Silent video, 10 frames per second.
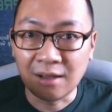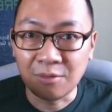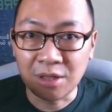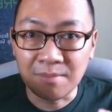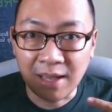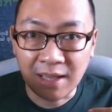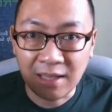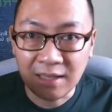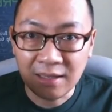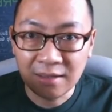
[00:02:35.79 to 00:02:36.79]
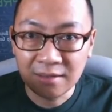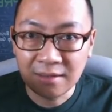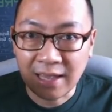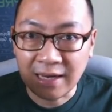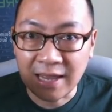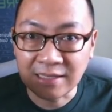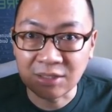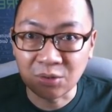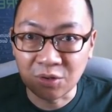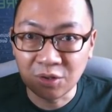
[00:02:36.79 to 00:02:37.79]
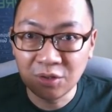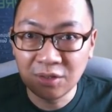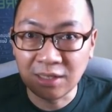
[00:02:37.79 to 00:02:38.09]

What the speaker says: with my eyeglasses on,